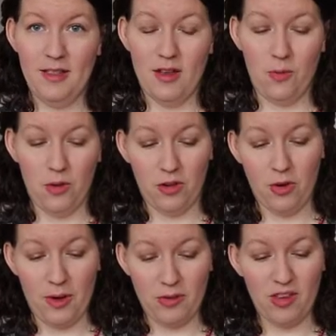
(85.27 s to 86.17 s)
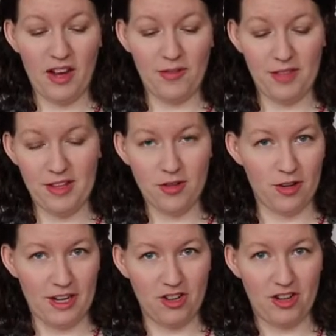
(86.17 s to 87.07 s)
that will go outside of the
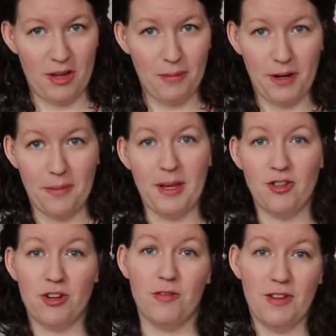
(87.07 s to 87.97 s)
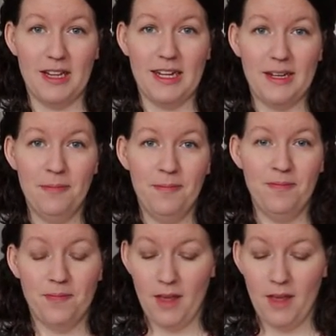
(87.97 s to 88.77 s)
Easter egg shape, but I make sure to fill it in.